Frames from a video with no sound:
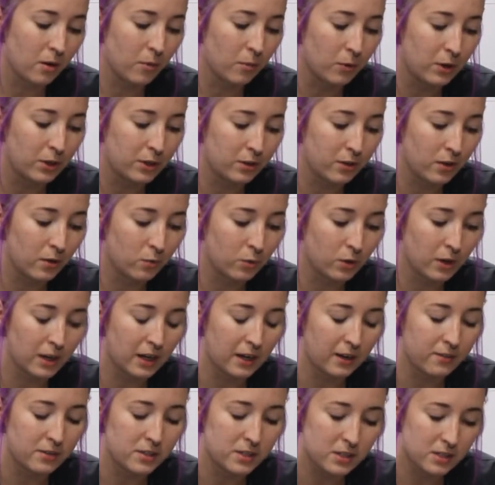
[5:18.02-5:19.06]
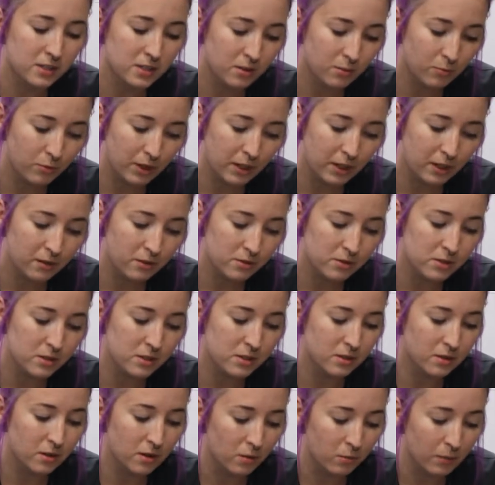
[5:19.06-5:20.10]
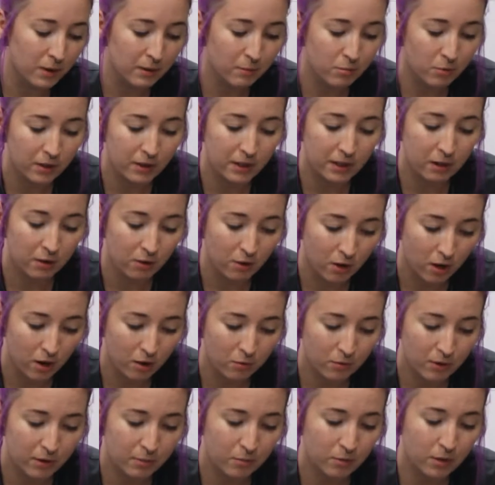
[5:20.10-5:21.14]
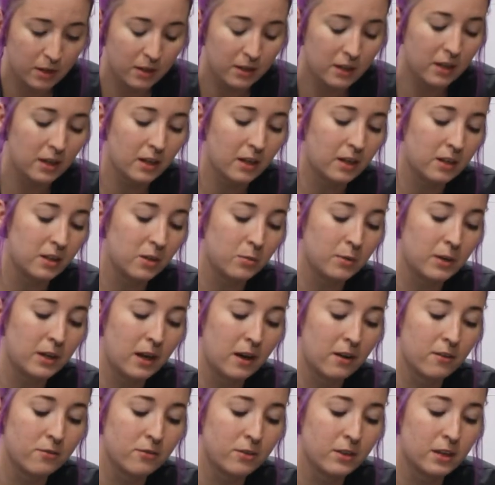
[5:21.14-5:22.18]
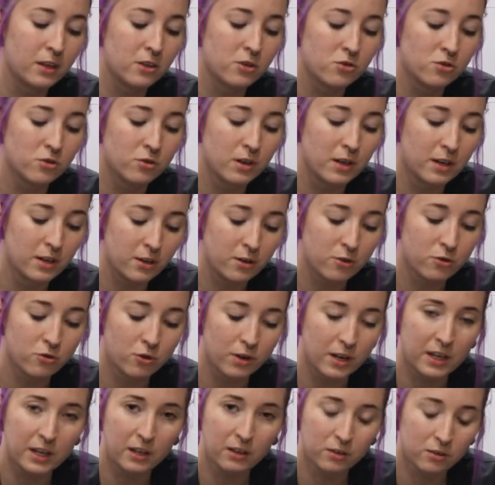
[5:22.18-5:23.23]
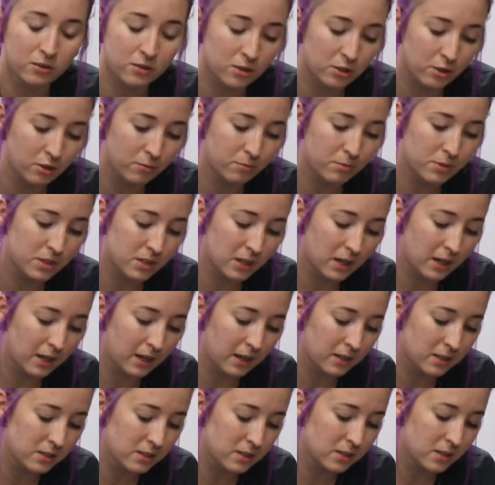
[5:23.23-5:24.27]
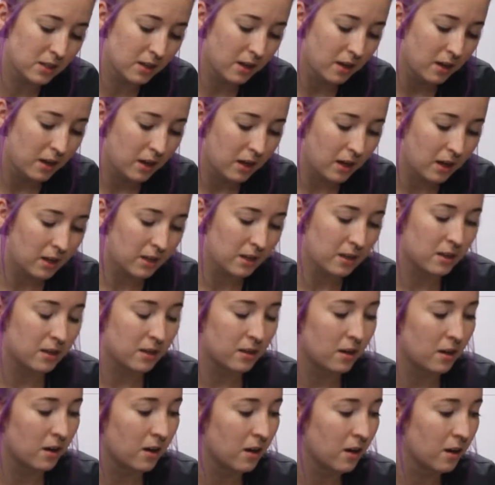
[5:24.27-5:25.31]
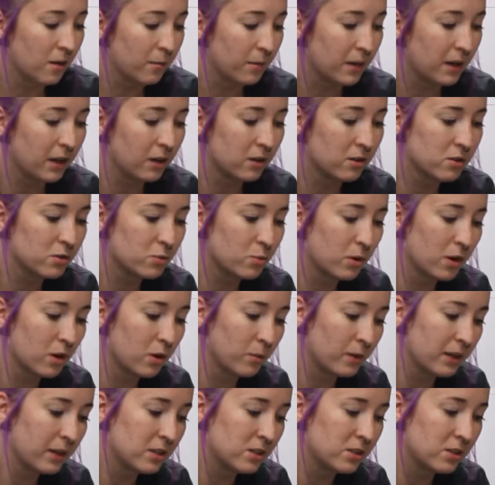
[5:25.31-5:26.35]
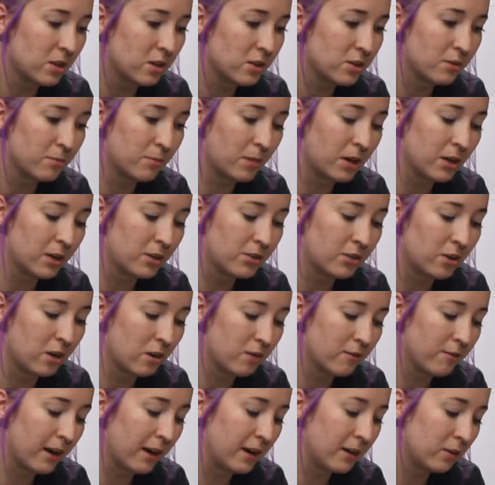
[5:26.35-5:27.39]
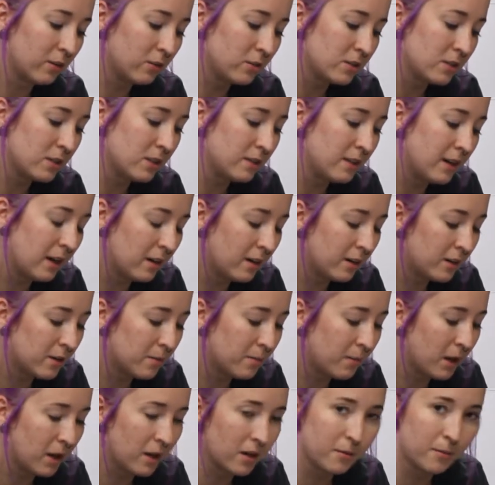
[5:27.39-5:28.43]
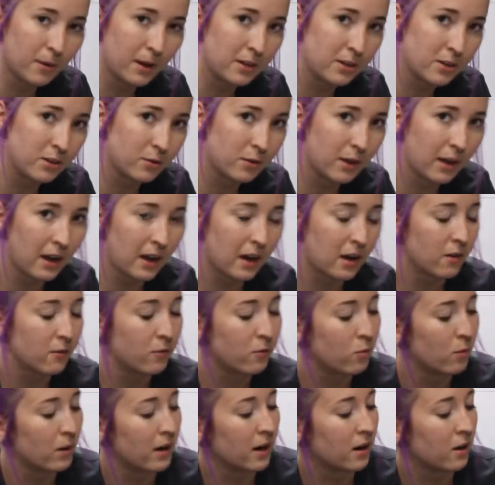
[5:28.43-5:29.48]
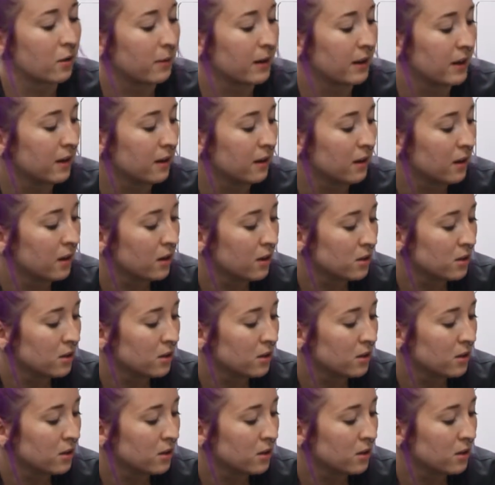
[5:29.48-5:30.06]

We do have what kind of system we use, rebreathing or non-rebreathing, and then we have the endotracheal tube size. And then here's where we start to monitor our vitals. Down at the bottom I do have where we